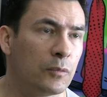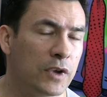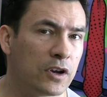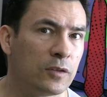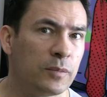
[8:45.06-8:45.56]

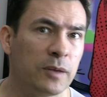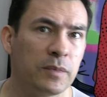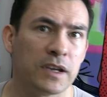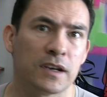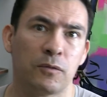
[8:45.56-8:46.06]
We could be
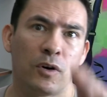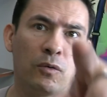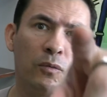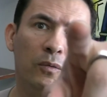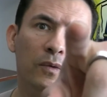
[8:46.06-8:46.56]
because
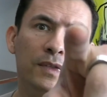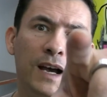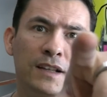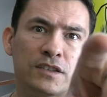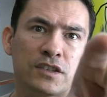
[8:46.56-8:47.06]

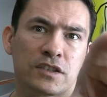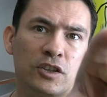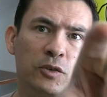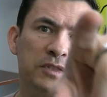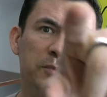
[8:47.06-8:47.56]
not just
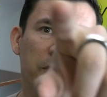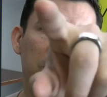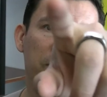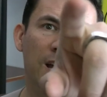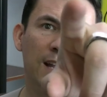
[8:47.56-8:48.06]
loops, but
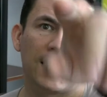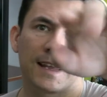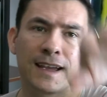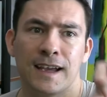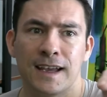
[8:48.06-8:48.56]
you've got
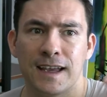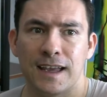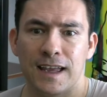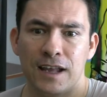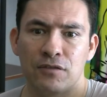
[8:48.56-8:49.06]
like
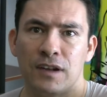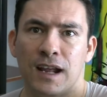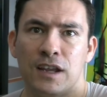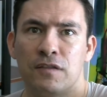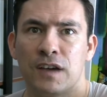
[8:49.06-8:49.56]

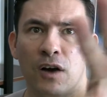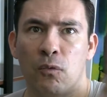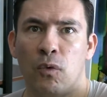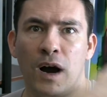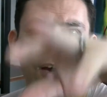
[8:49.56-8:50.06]
internet. You've
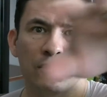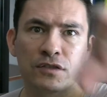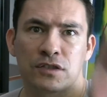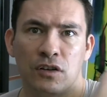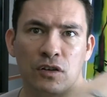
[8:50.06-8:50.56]
got
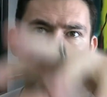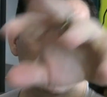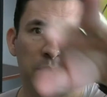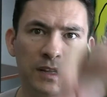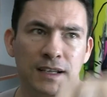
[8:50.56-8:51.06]
wires all over
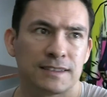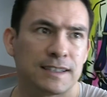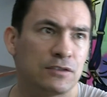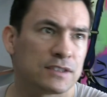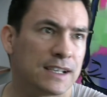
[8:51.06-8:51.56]
the place.
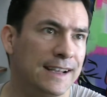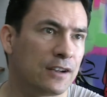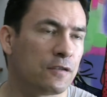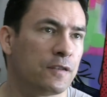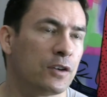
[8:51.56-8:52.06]
Those can
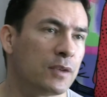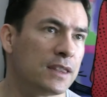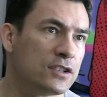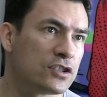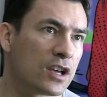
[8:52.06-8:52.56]
interfere
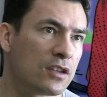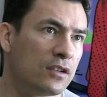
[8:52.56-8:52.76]
with each other.